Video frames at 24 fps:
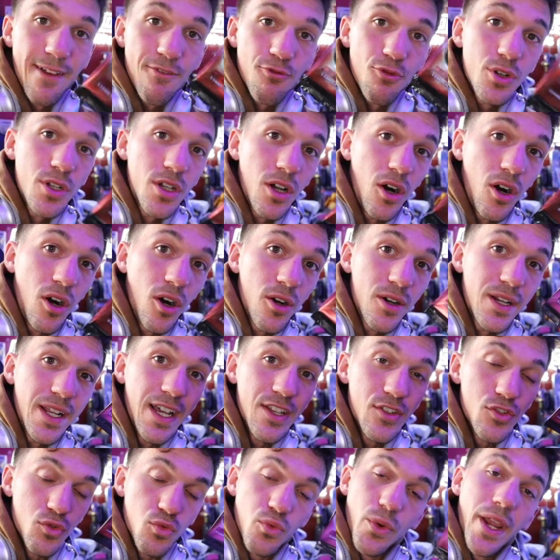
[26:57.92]
Every card
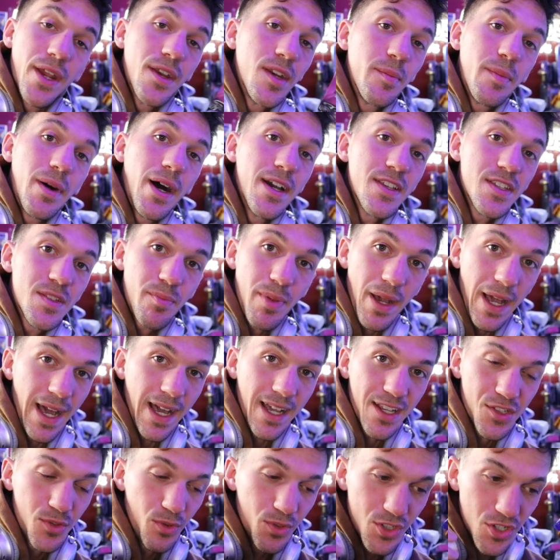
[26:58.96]
has randomized
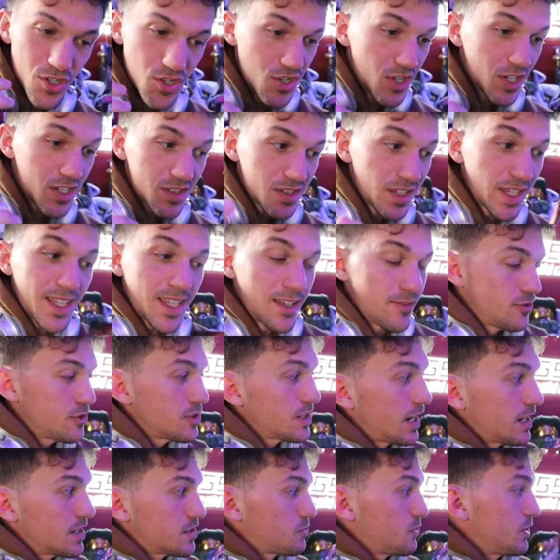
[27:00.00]
packs, so it's just like if
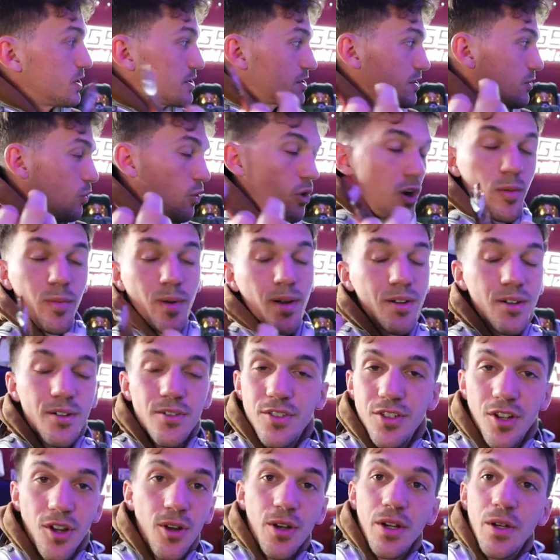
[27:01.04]
you guys went to Walmart
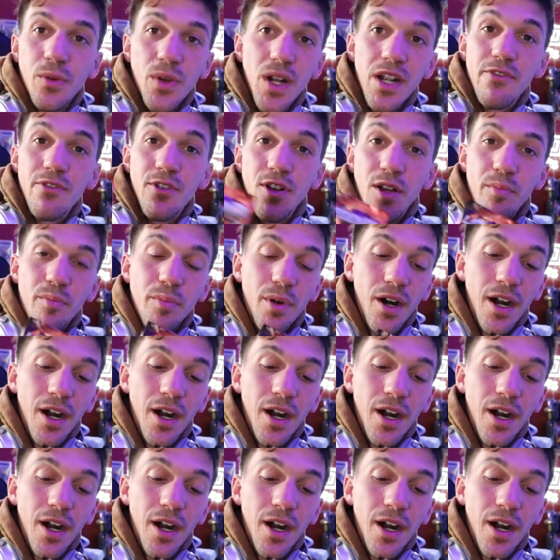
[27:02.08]
or Target or whatever and